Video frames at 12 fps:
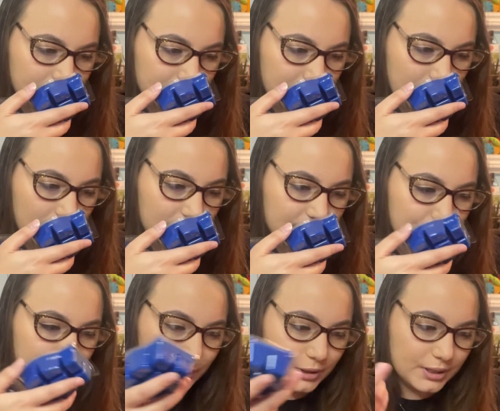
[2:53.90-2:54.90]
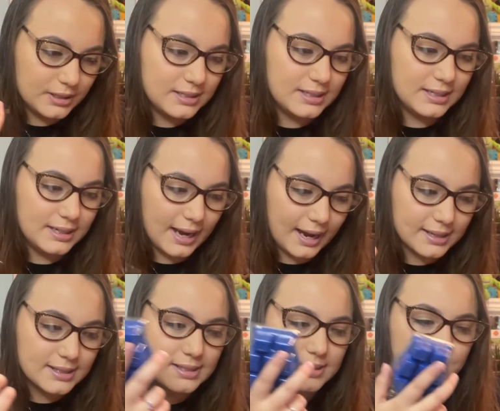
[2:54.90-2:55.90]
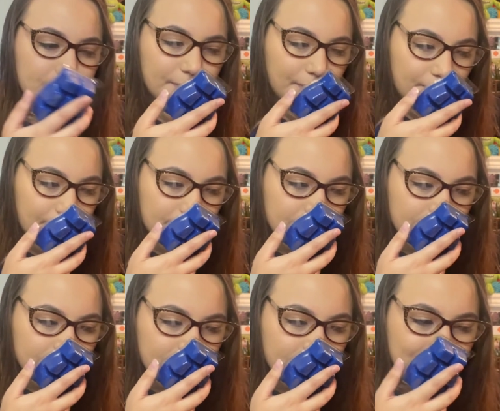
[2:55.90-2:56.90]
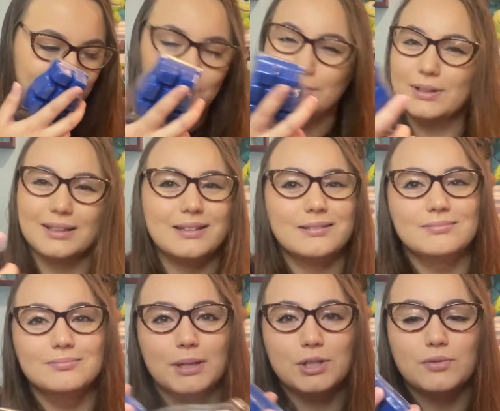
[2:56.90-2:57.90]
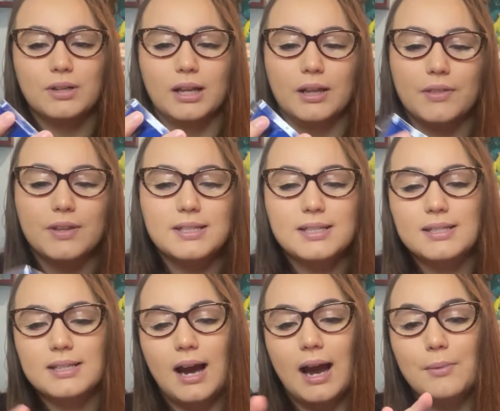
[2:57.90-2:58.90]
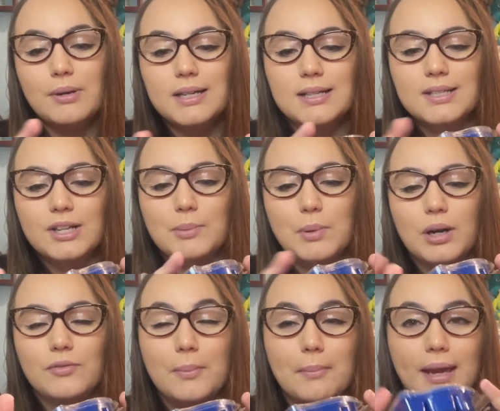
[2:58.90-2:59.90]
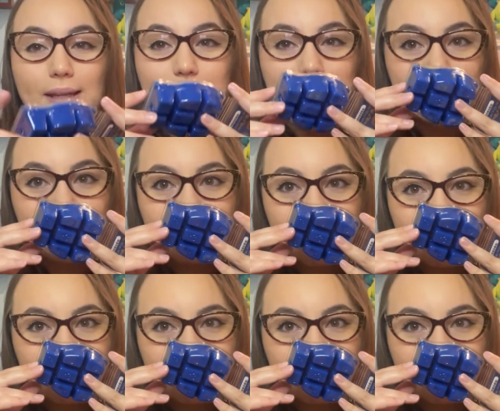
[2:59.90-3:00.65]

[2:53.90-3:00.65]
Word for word: Mahogany woods, yes not really much vanilla. This is, I would consider more of a manly scent,